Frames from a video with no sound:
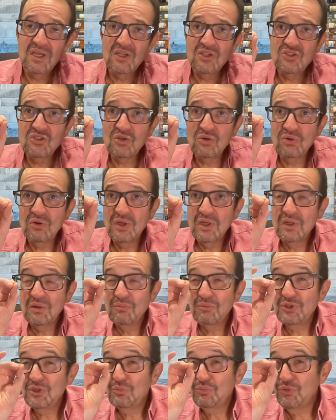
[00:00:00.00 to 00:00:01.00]
So,
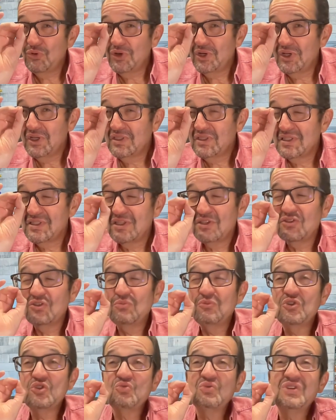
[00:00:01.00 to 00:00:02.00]
but the point is, it's not so
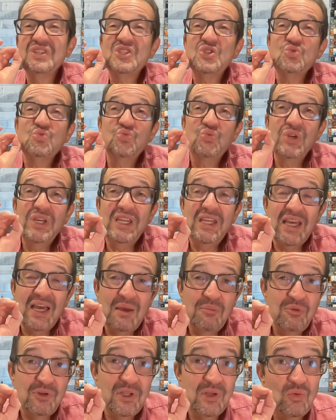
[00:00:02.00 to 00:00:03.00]
much what's really
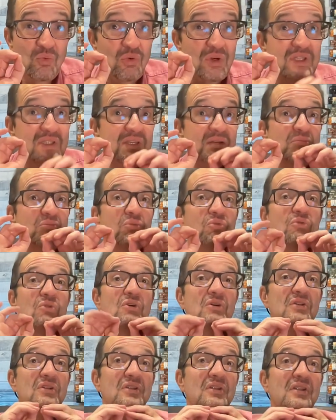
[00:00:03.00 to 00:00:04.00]
happening. What's
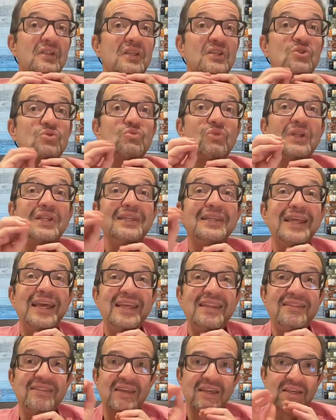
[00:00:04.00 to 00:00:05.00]
important is what
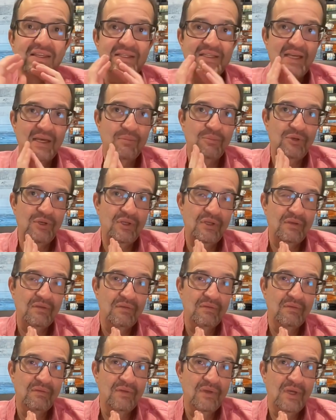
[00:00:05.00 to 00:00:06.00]
they think is happening
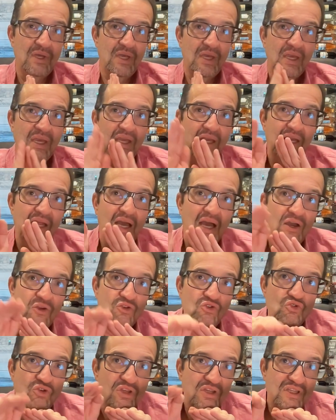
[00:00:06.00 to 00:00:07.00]
and how
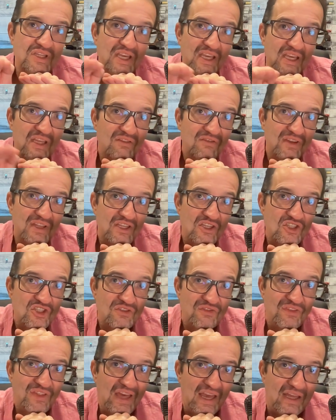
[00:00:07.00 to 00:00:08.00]
you could take advantage
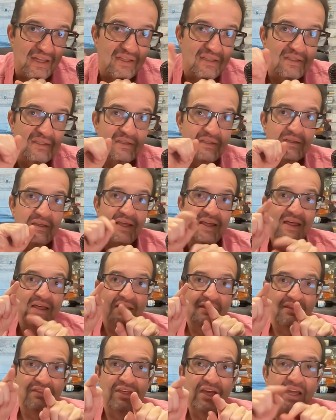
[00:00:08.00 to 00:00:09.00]
of that.
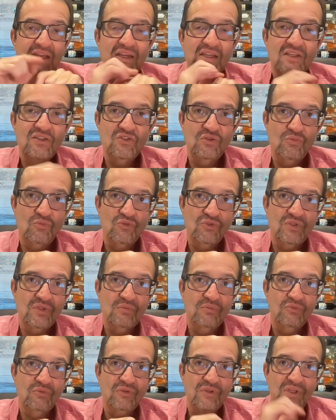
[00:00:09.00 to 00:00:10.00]
That is the most
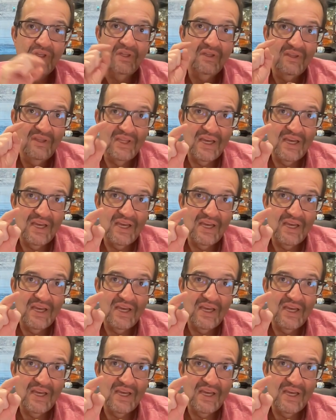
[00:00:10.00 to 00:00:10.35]
important thing.